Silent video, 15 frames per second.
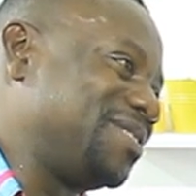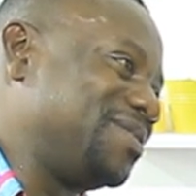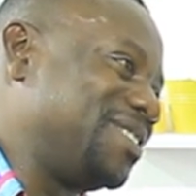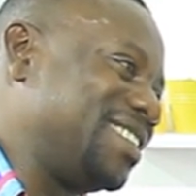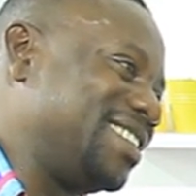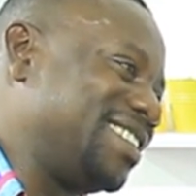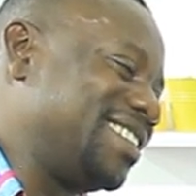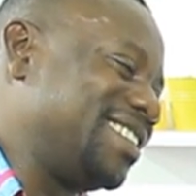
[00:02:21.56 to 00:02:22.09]

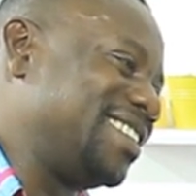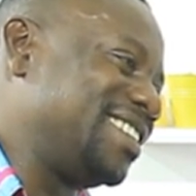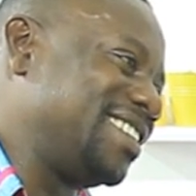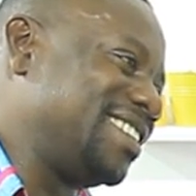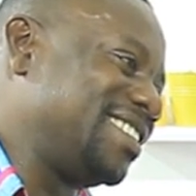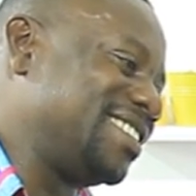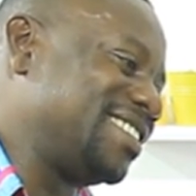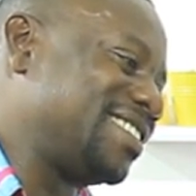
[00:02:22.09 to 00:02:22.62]

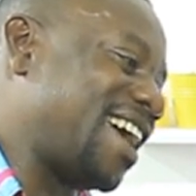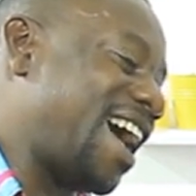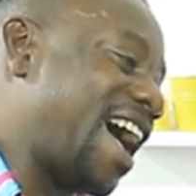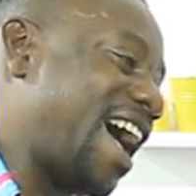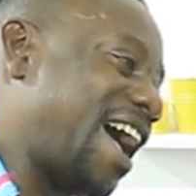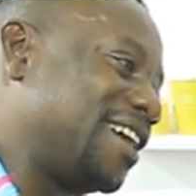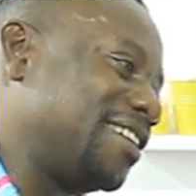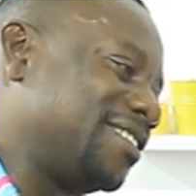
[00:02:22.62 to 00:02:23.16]

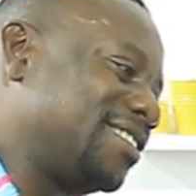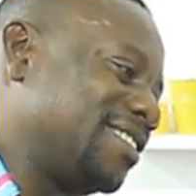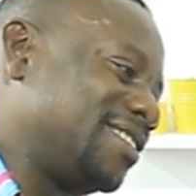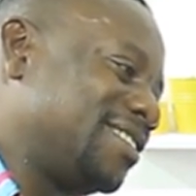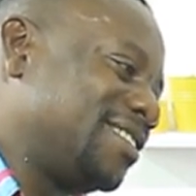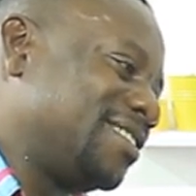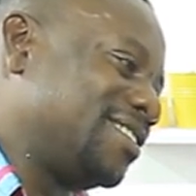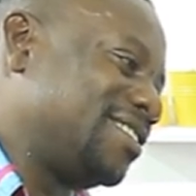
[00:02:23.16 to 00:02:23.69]

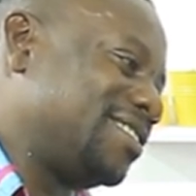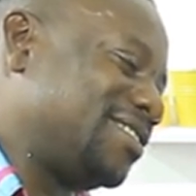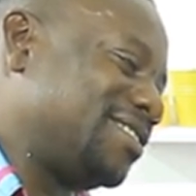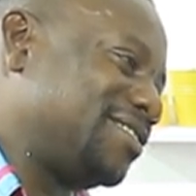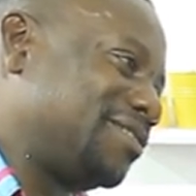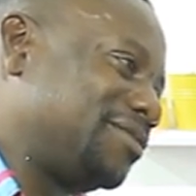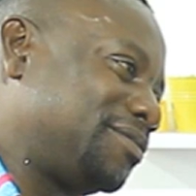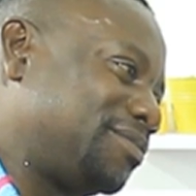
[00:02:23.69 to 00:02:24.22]

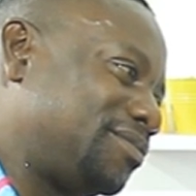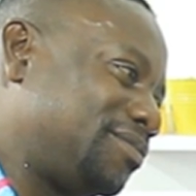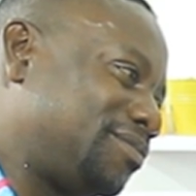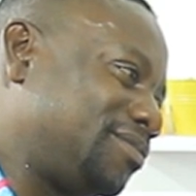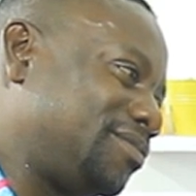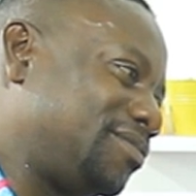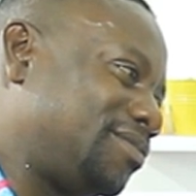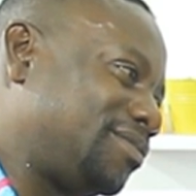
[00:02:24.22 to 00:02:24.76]

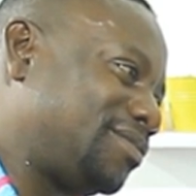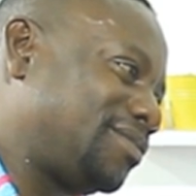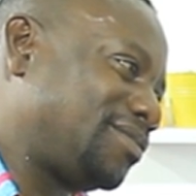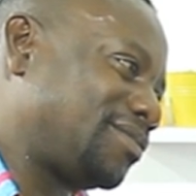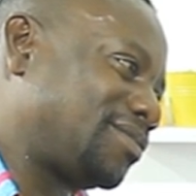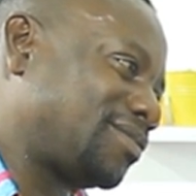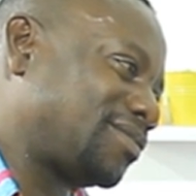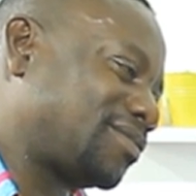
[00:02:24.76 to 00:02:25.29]

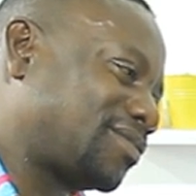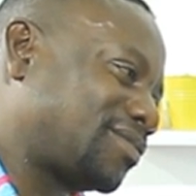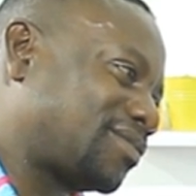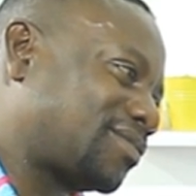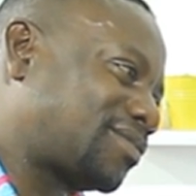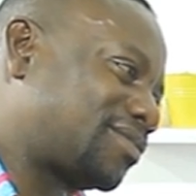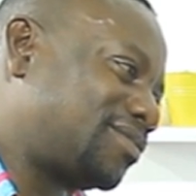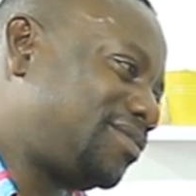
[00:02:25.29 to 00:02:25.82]

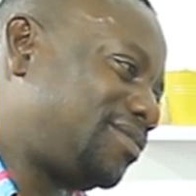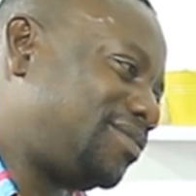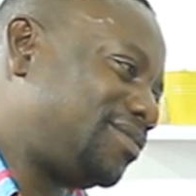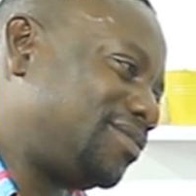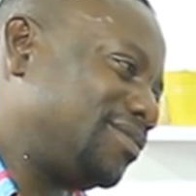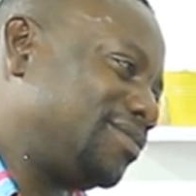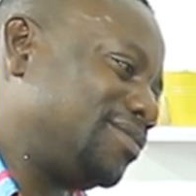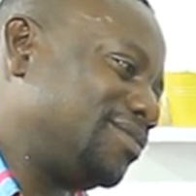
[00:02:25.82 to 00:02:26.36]

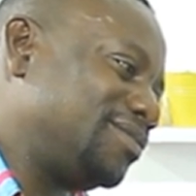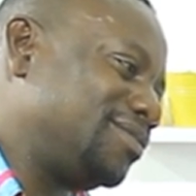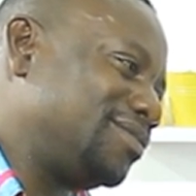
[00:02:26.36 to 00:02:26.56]
[no speech]